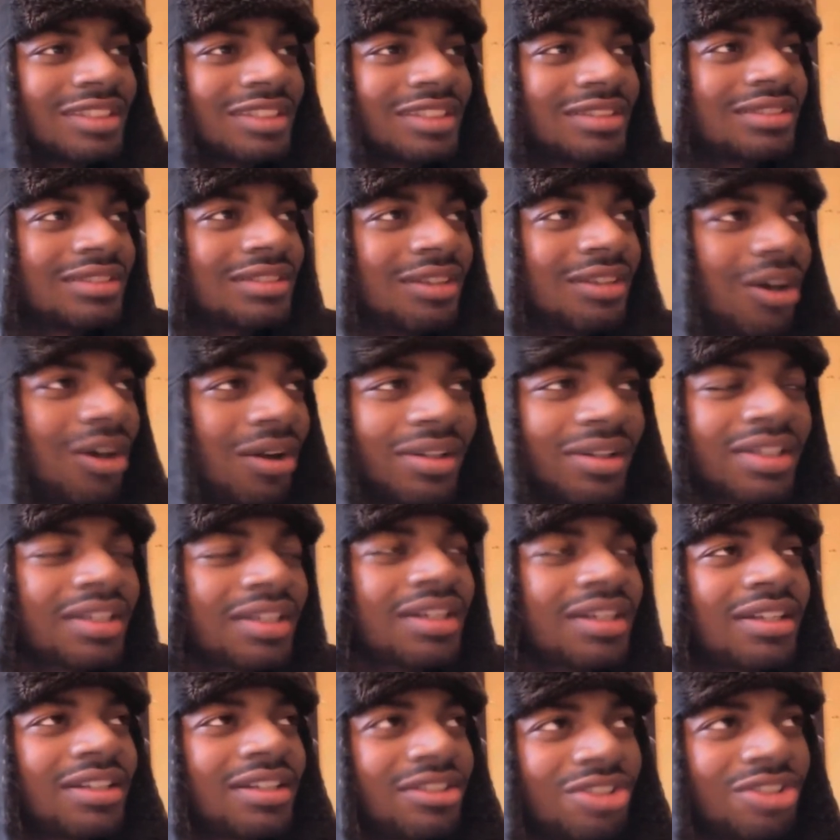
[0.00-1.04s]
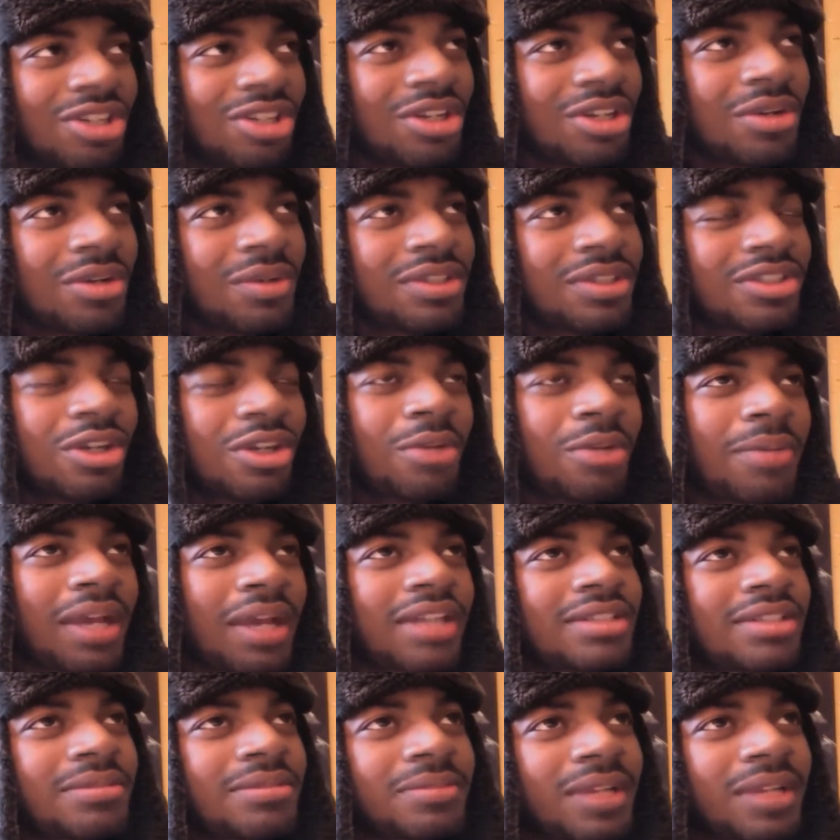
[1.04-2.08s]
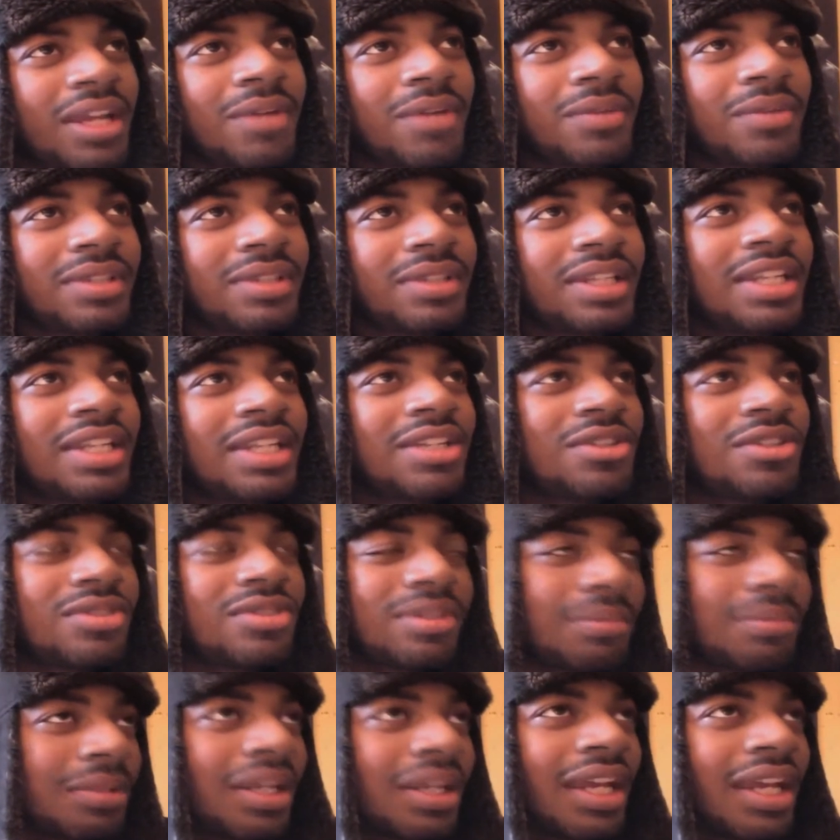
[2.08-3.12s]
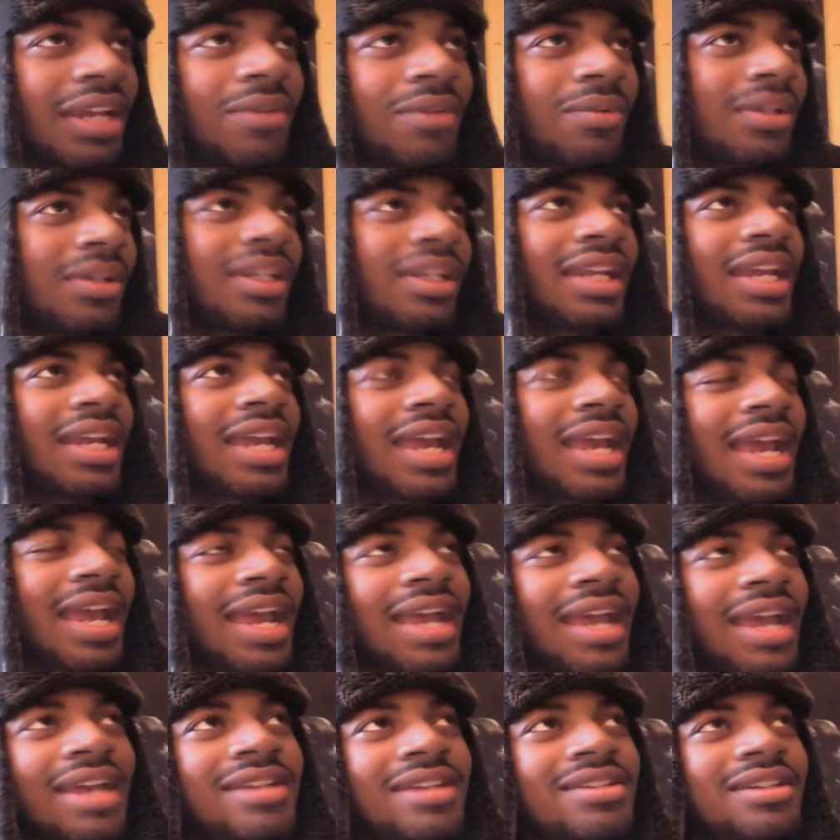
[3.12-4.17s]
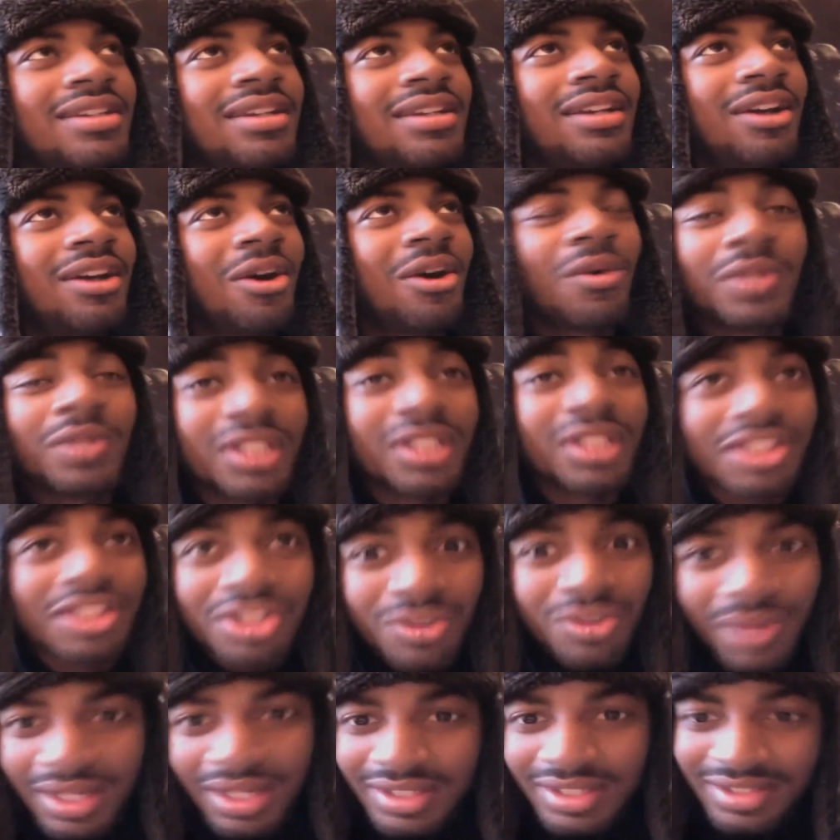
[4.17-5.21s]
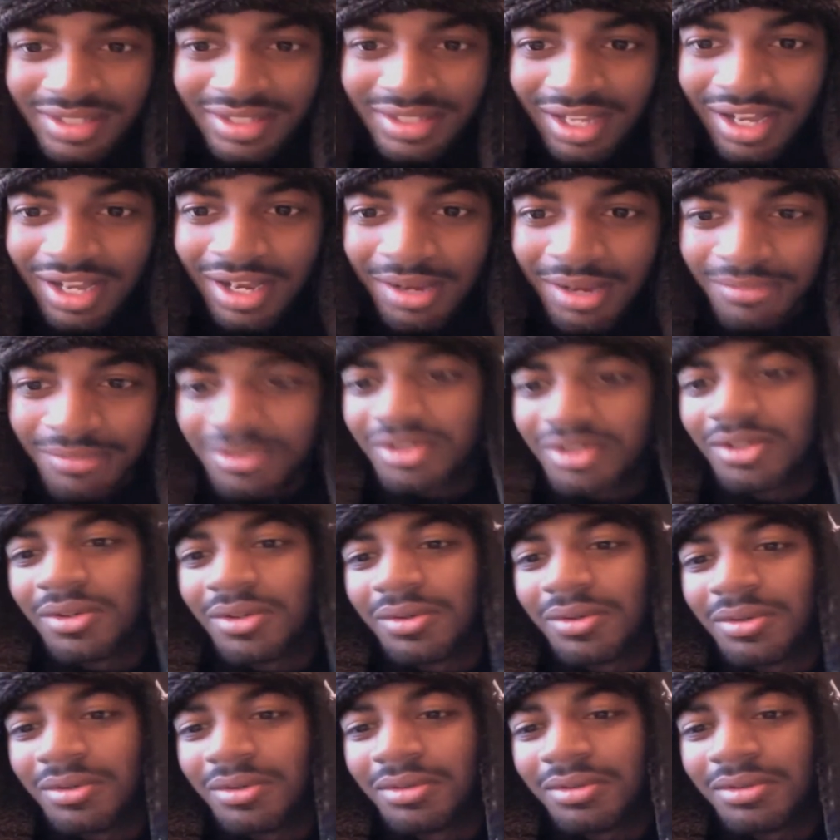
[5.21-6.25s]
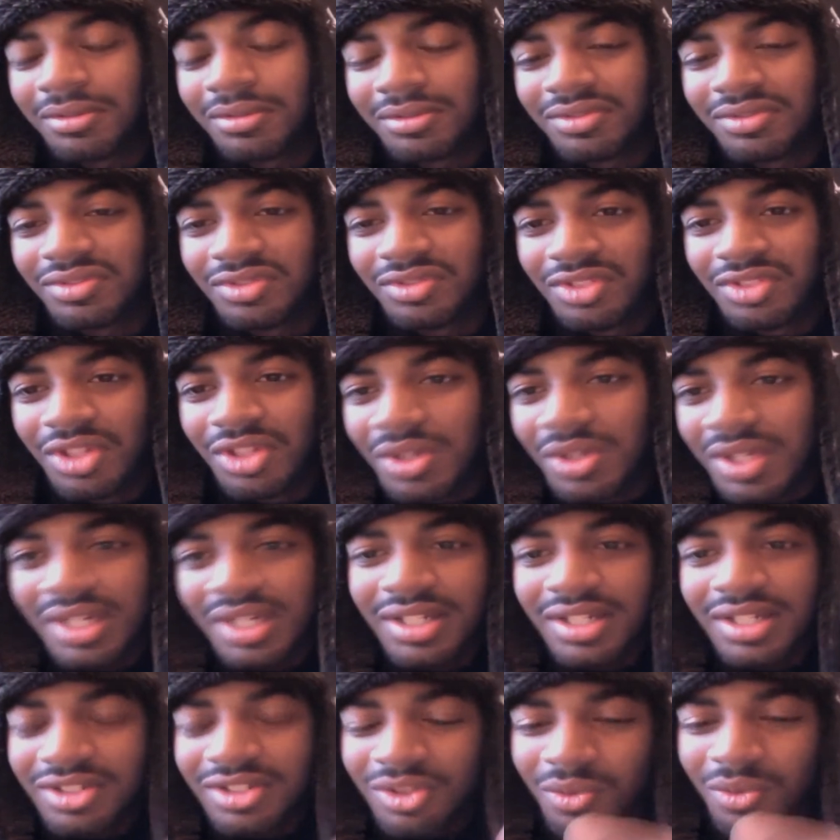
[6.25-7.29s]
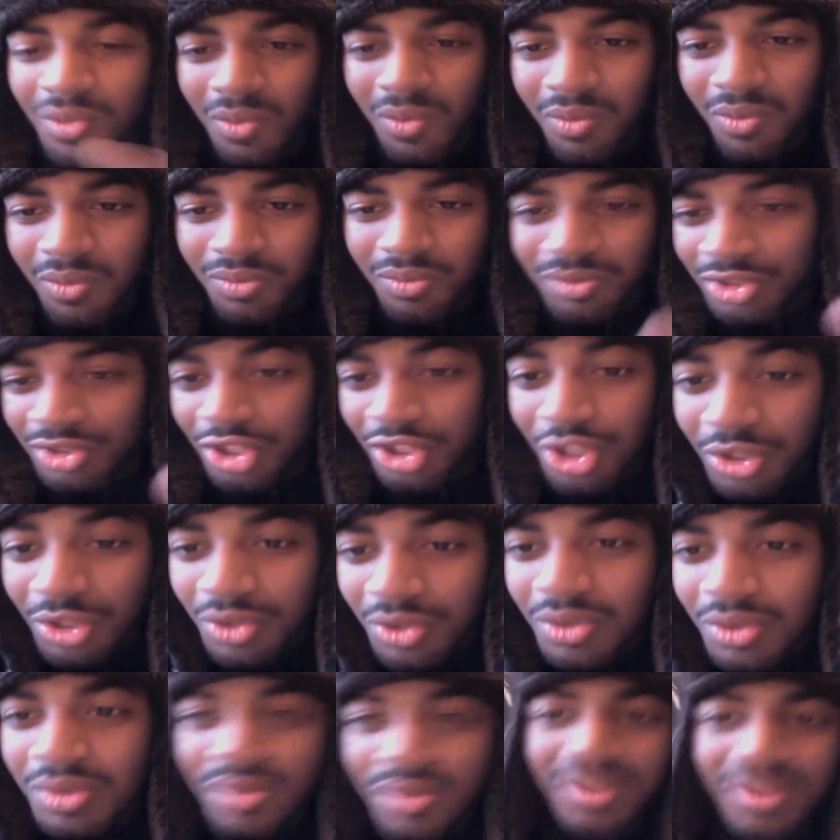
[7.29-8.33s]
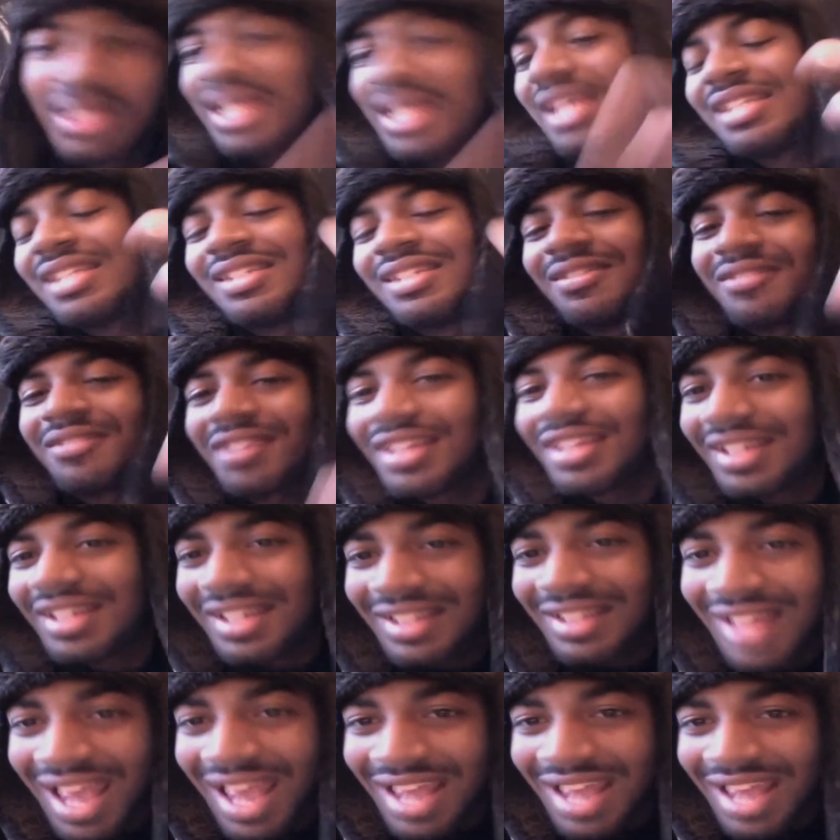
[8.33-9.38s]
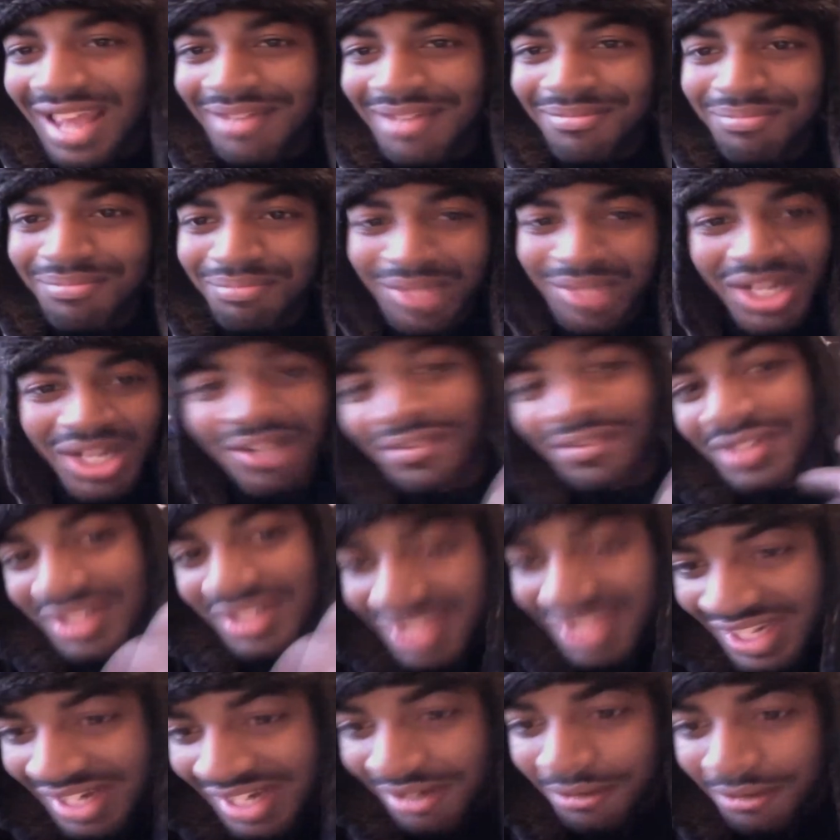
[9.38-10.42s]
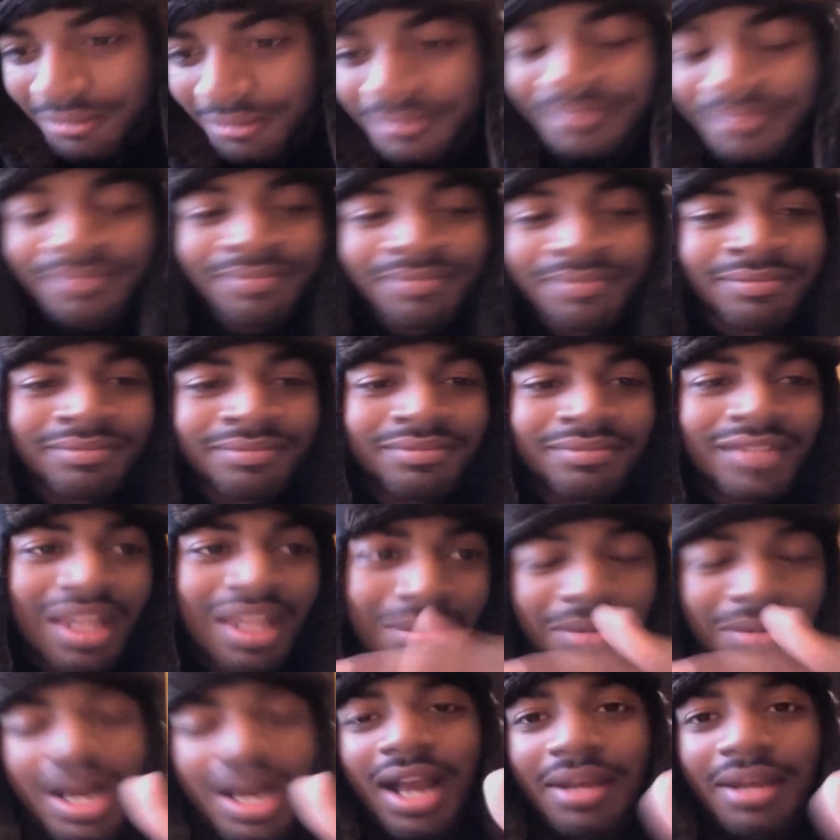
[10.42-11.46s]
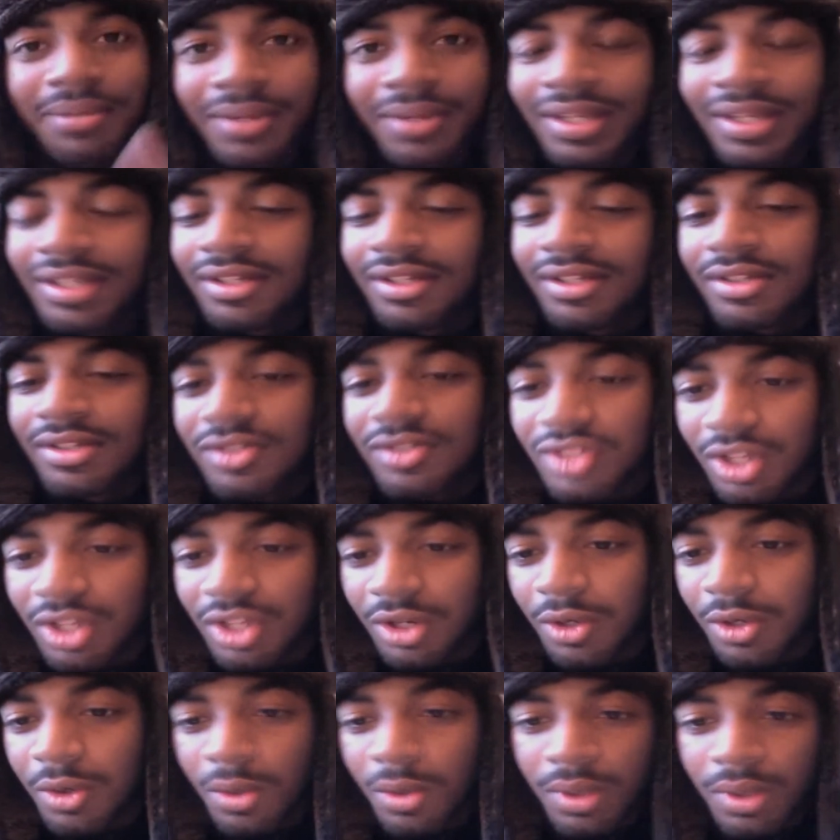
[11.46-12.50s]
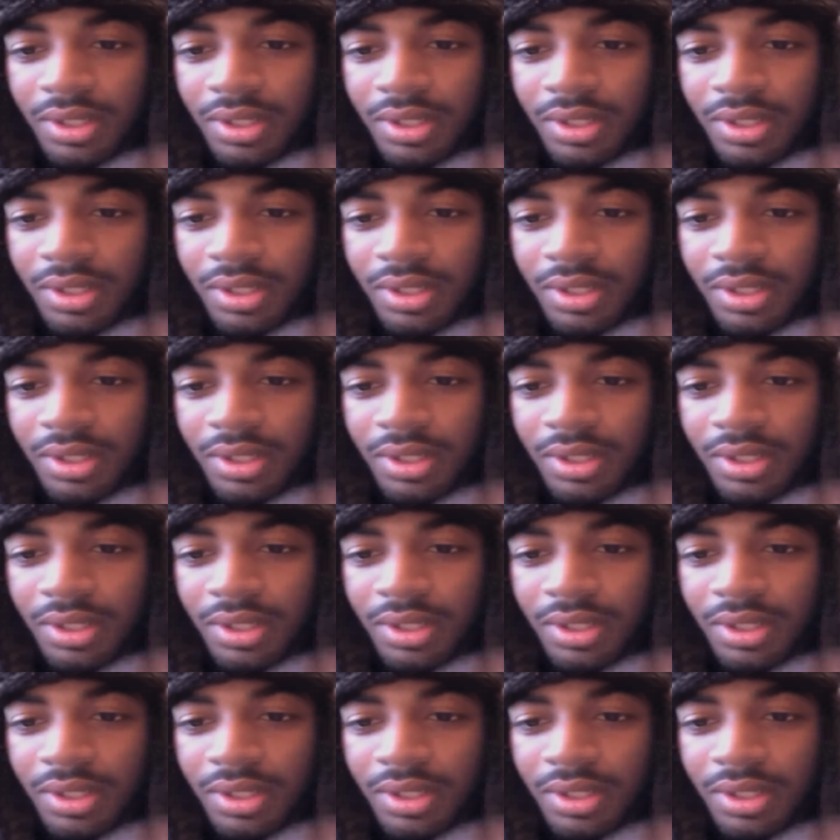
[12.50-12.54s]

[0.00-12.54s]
All they're gonna do is go back to playing what they used to play when they had only 2 at the time. So nuking it to 2 isn't really that big of a deal, in my opinion. So